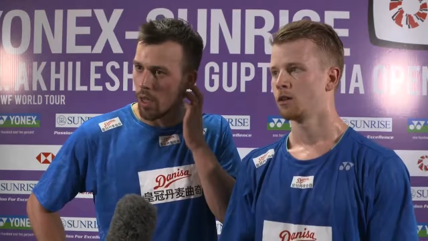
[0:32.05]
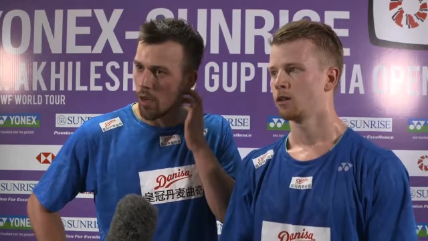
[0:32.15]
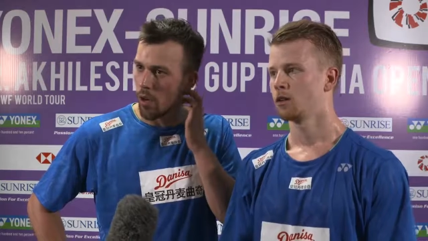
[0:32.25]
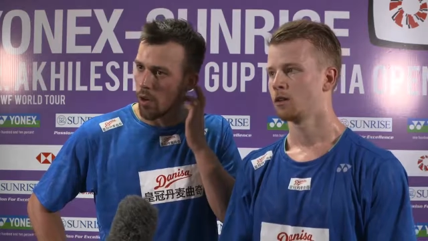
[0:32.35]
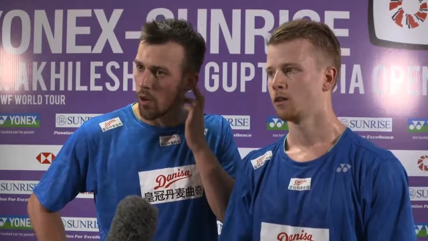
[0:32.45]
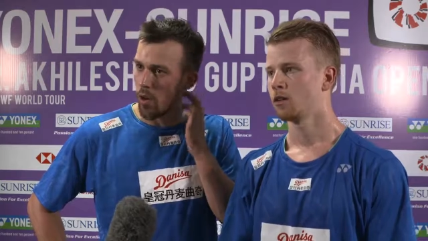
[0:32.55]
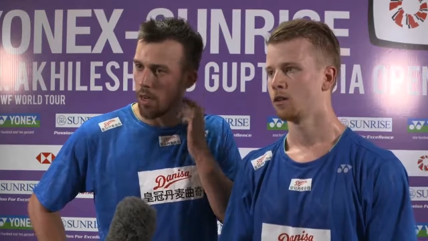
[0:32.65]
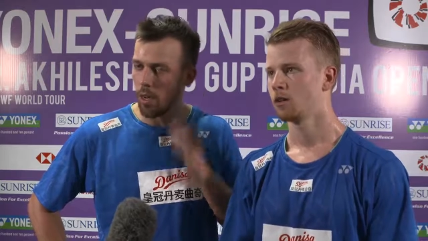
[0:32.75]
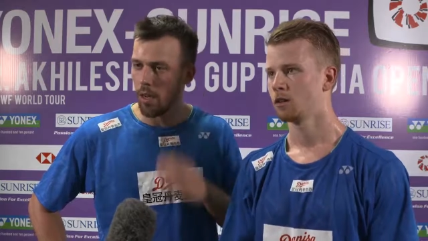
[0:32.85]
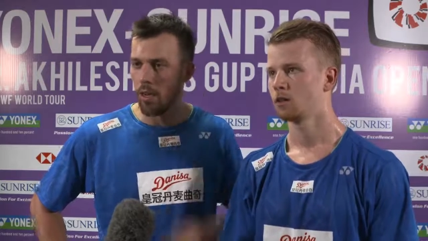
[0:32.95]
Speaker 1: a year ago,
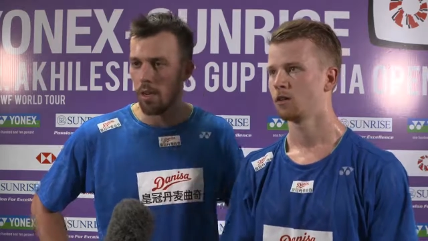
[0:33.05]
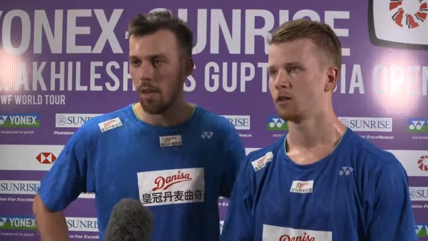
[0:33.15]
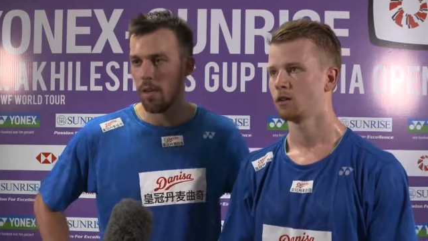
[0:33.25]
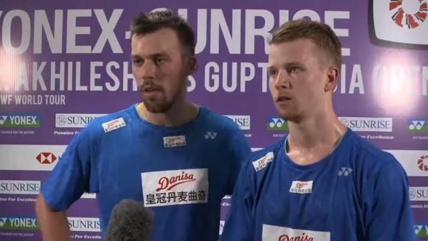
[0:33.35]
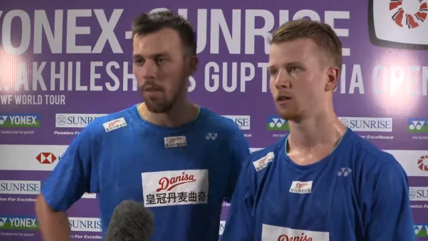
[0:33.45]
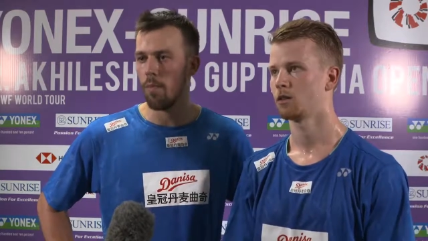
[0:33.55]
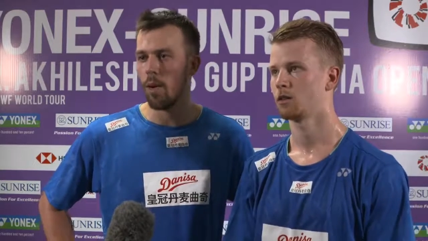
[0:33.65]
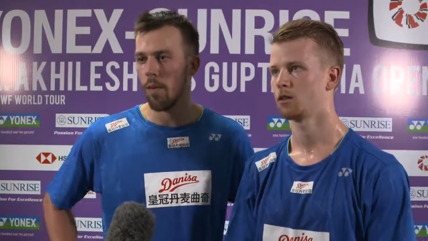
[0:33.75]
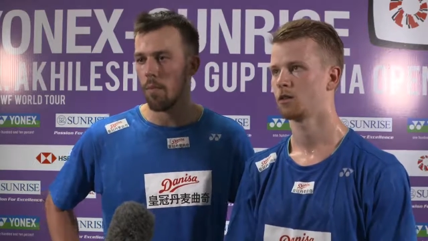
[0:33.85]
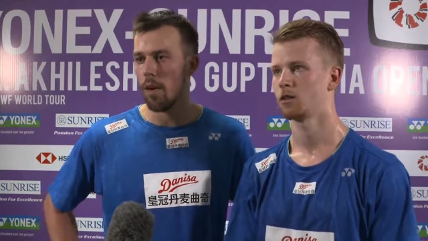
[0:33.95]
and they they've
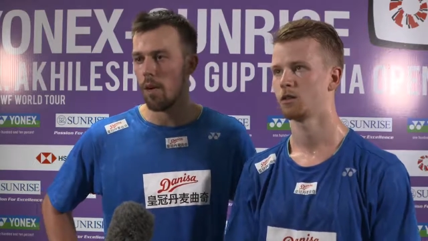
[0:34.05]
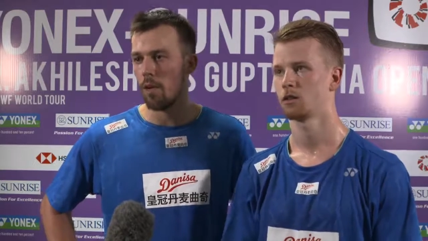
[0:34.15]
become better.